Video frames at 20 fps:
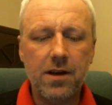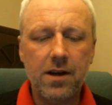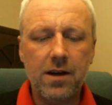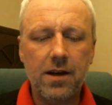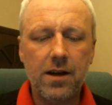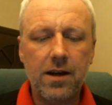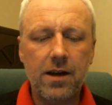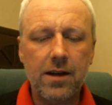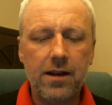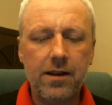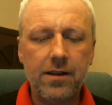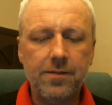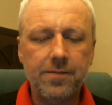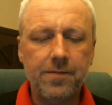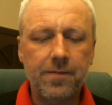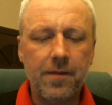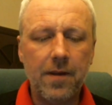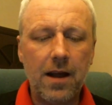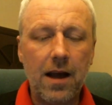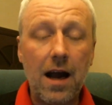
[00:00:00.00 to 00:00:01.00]

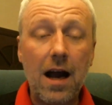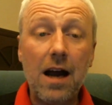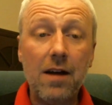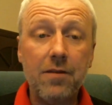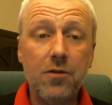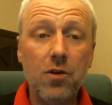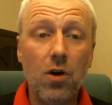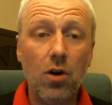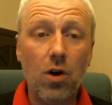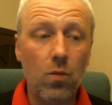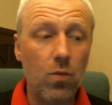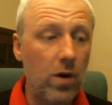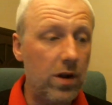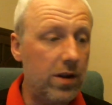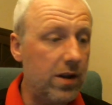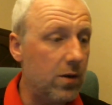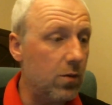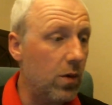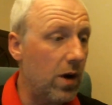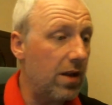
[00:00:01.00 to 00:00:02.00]
I've got on with
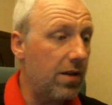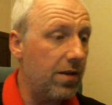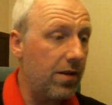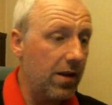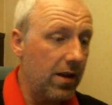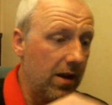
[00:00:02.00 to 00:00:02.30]
it with